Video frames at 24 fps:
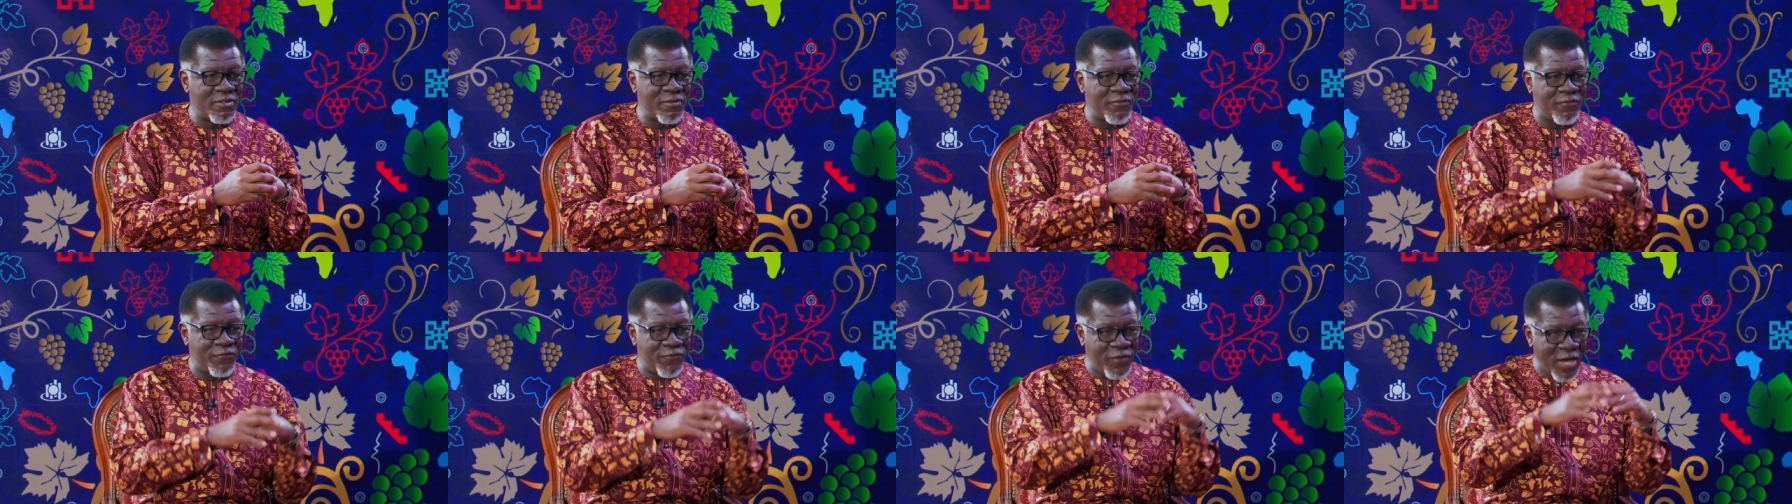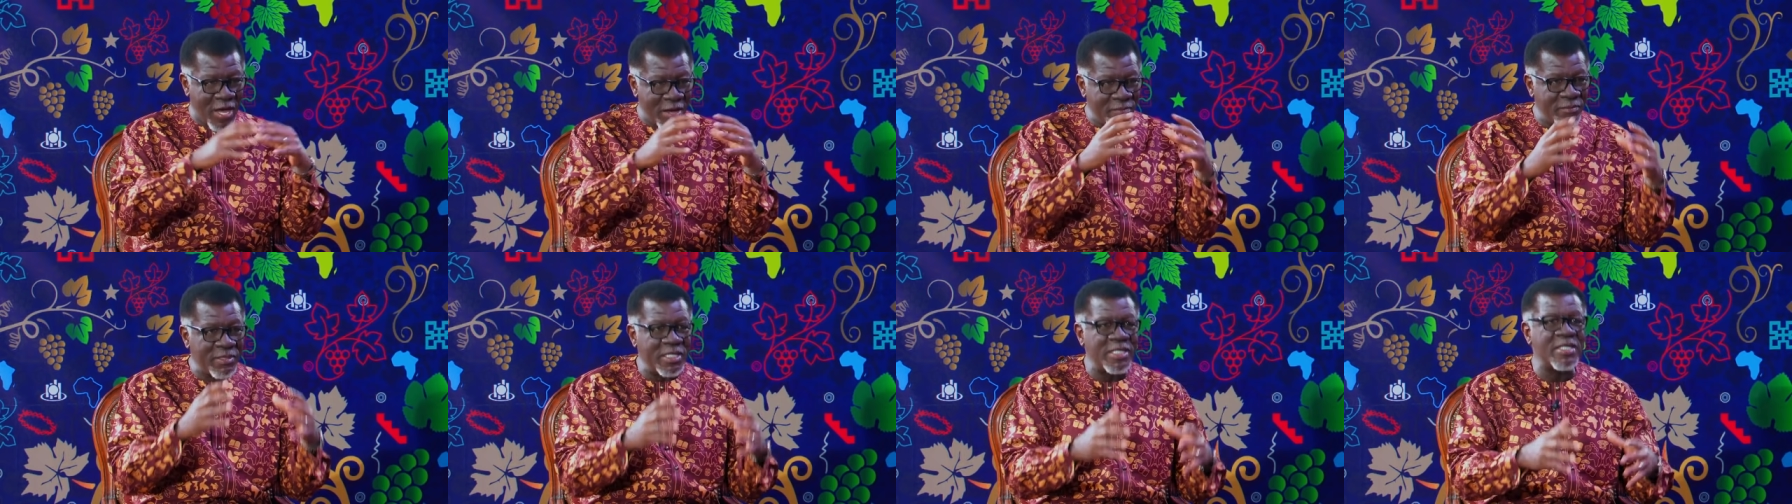
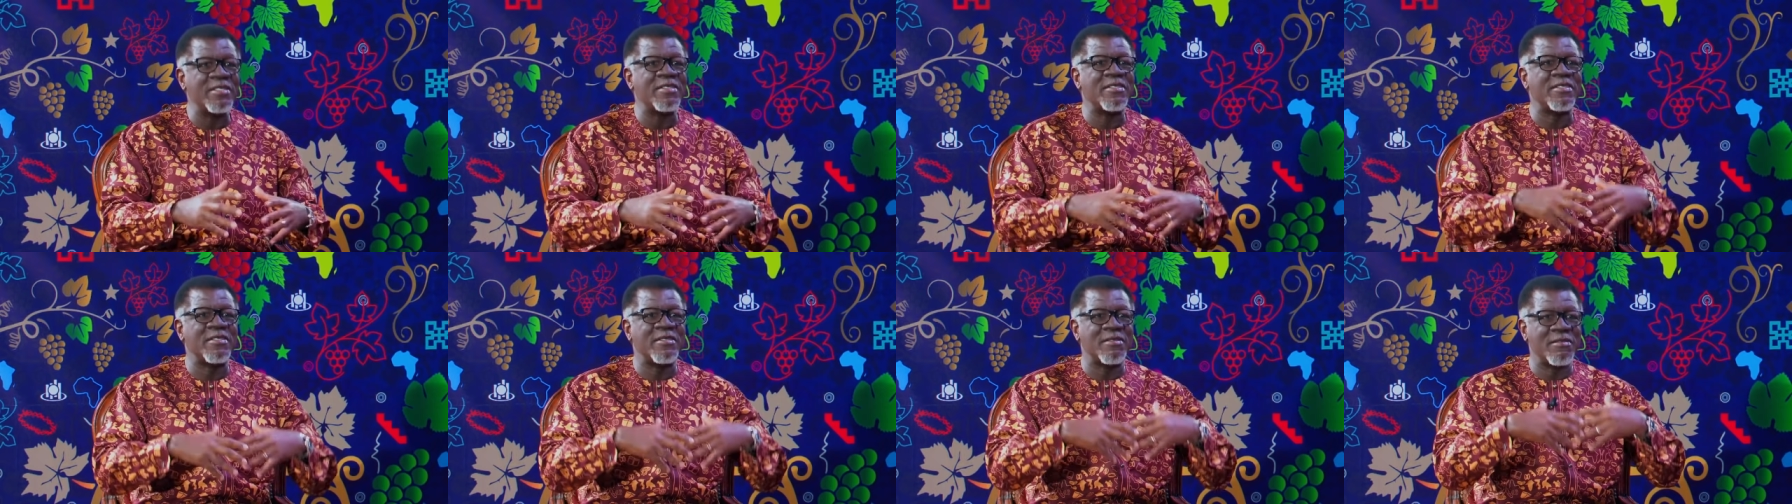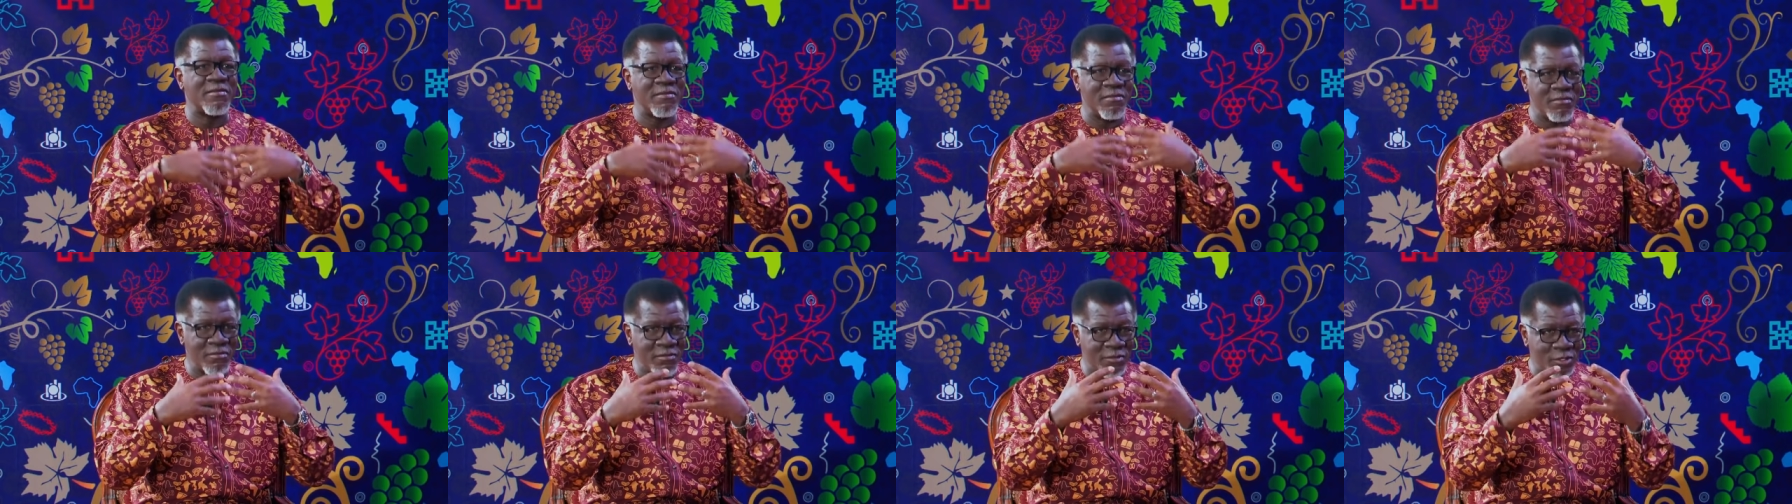families
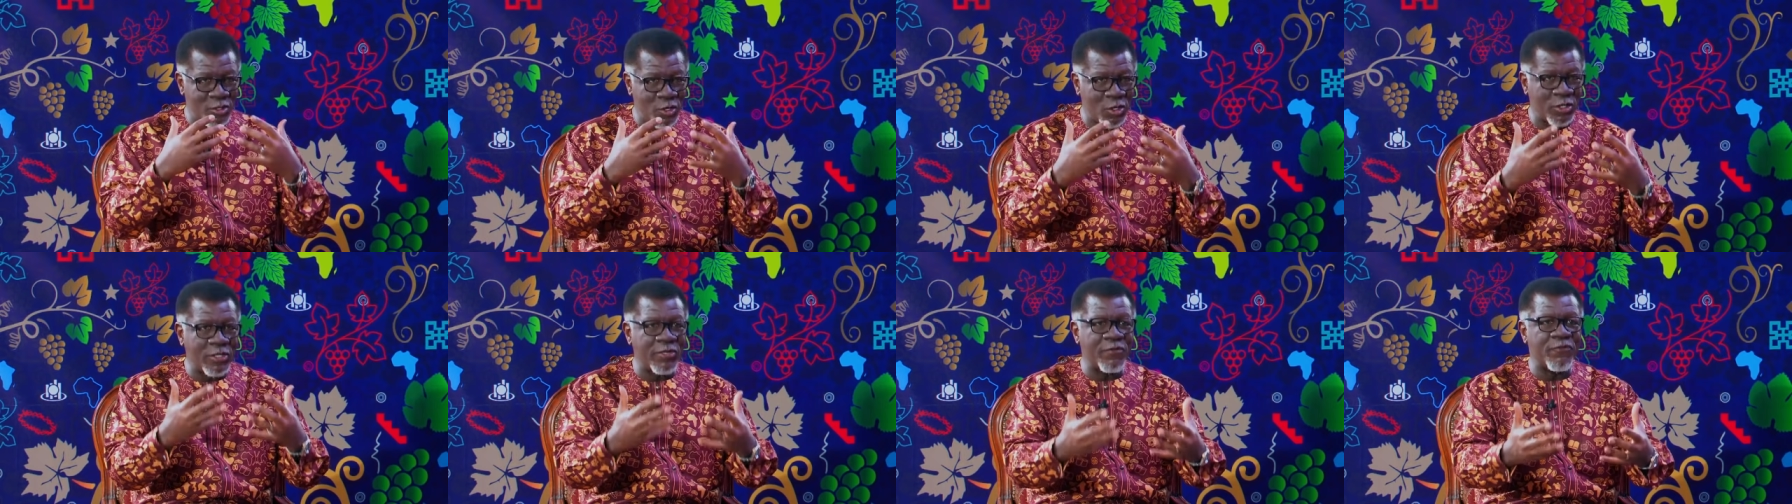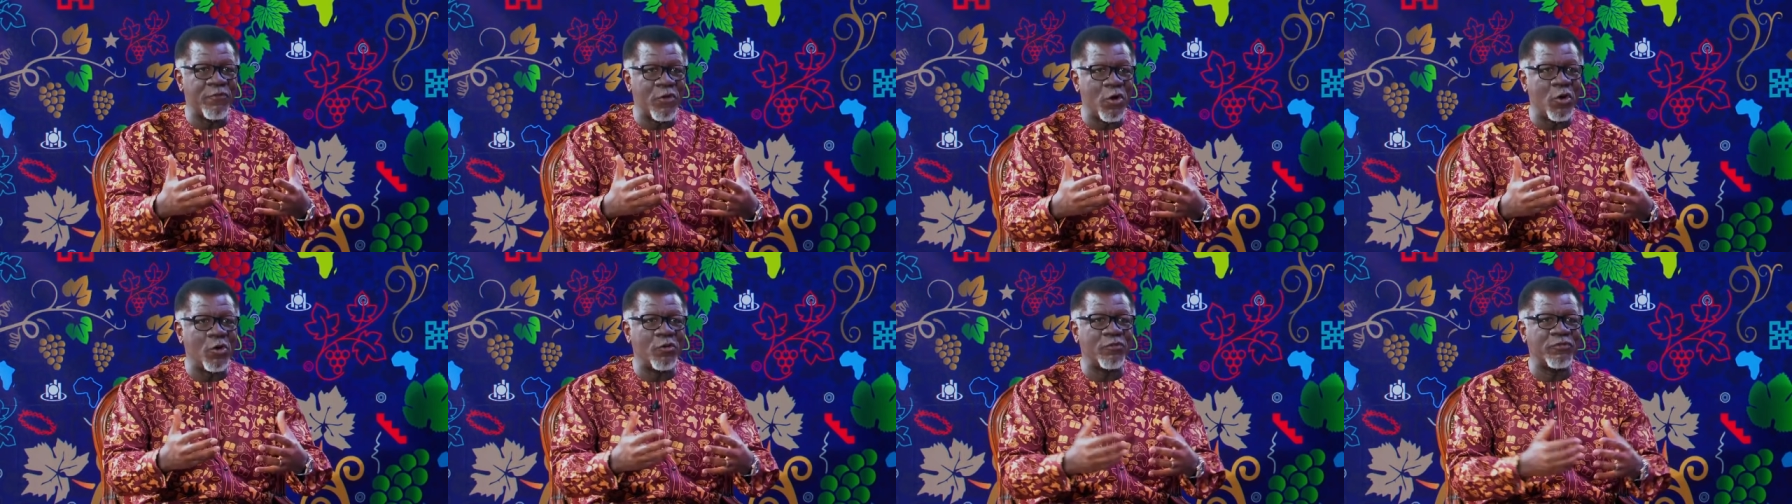got
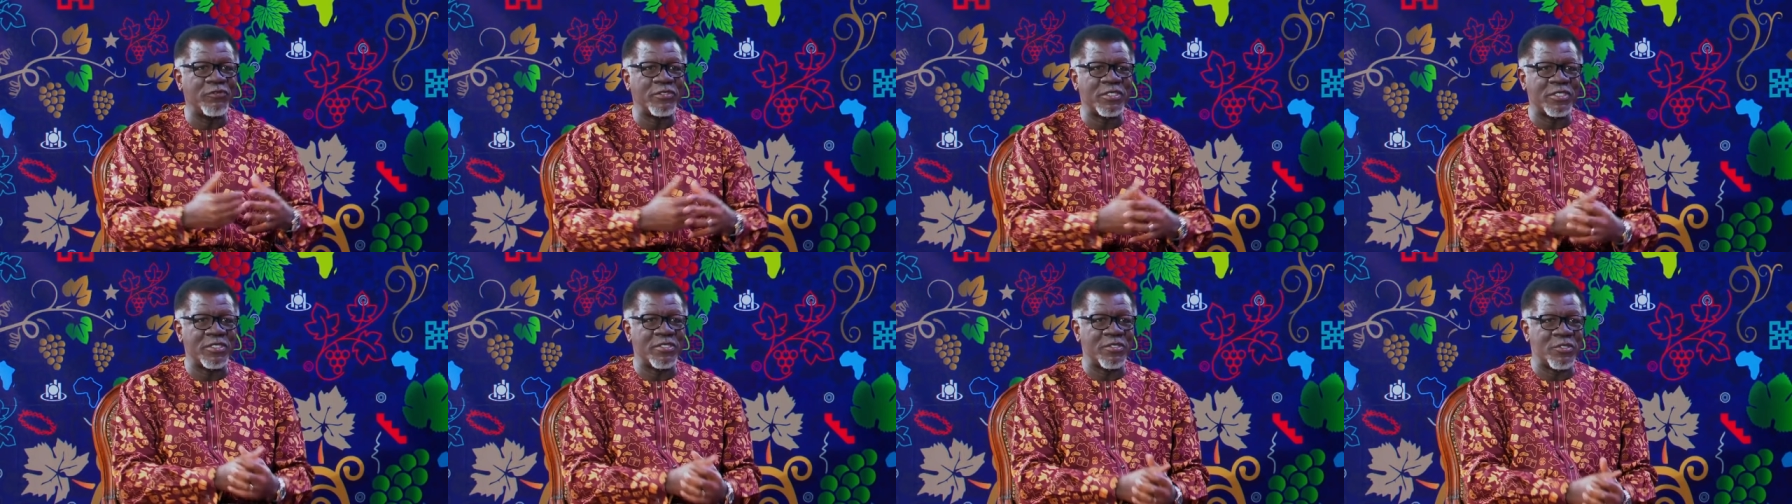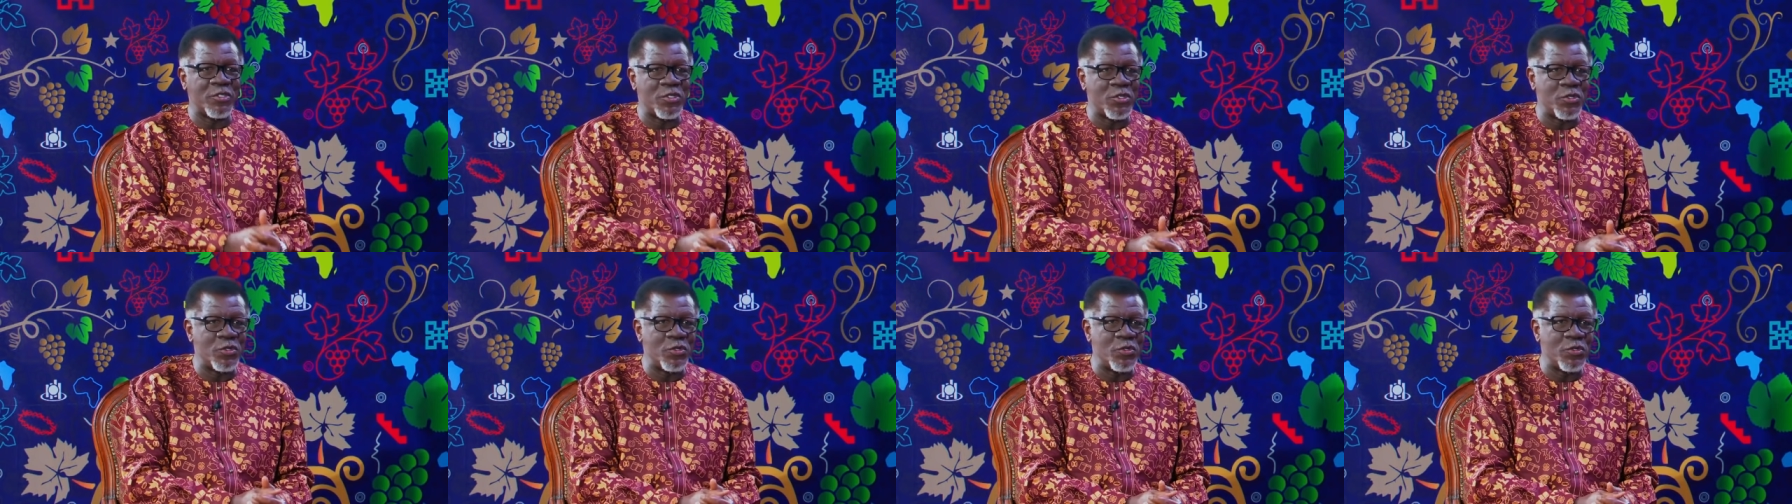involved
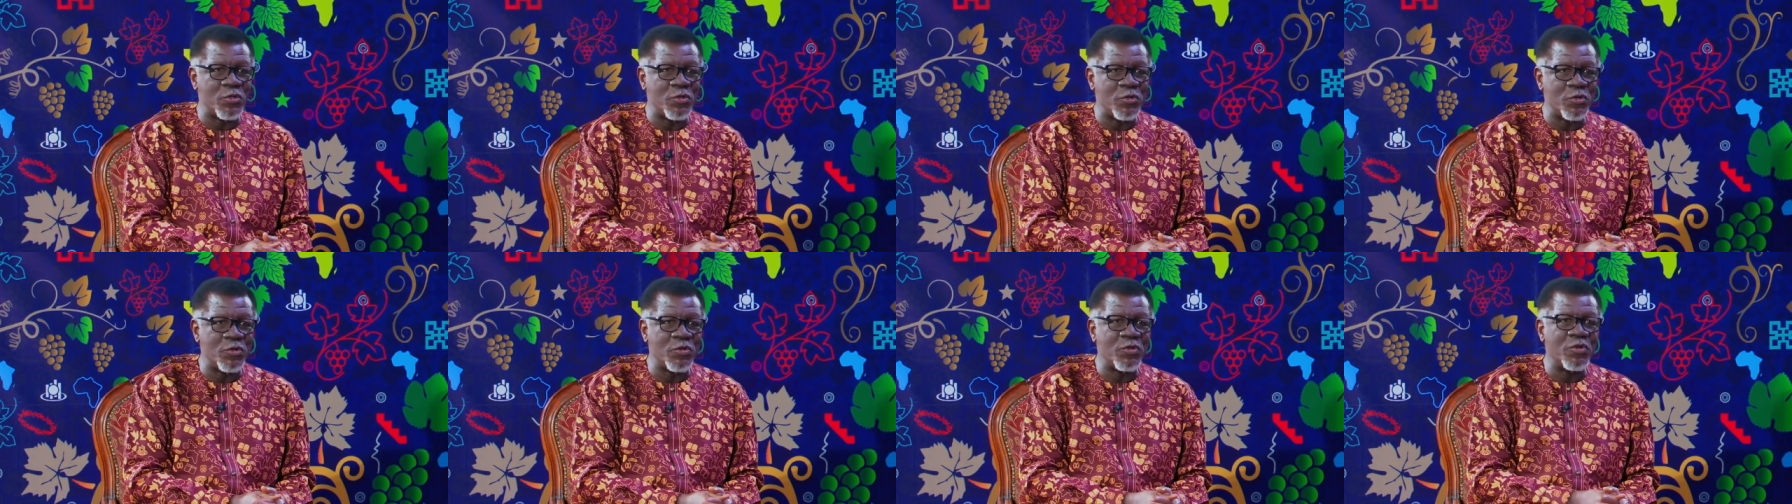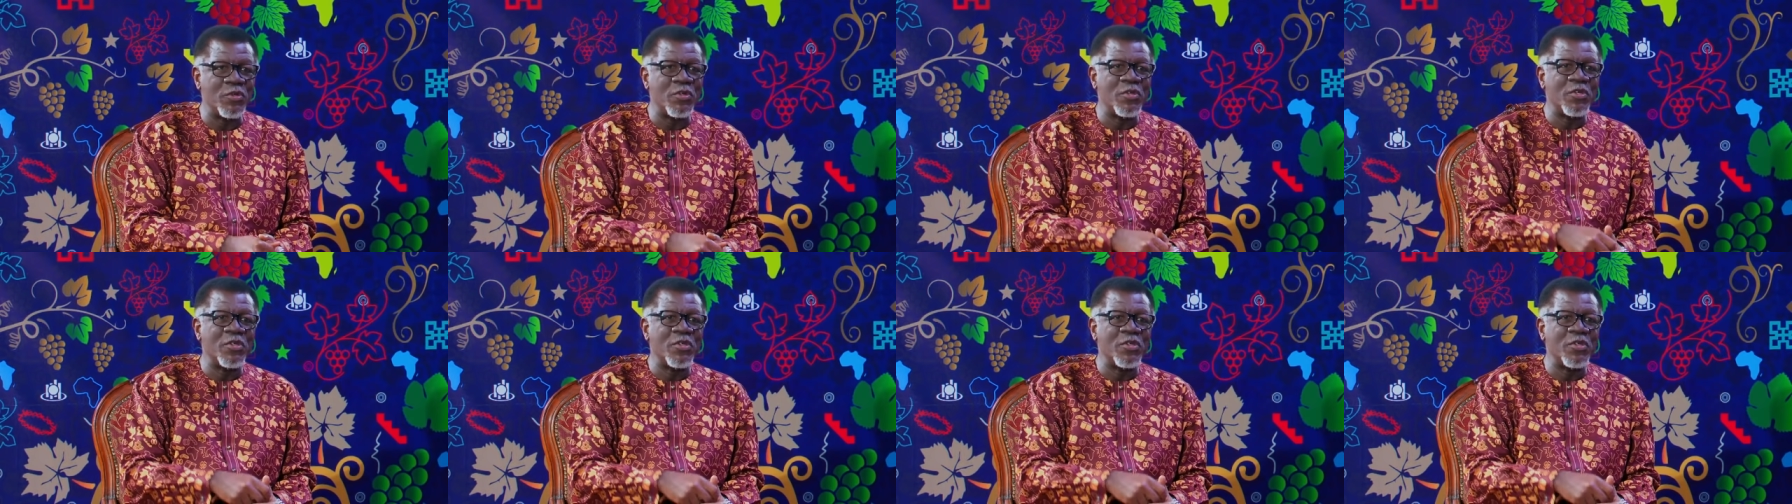to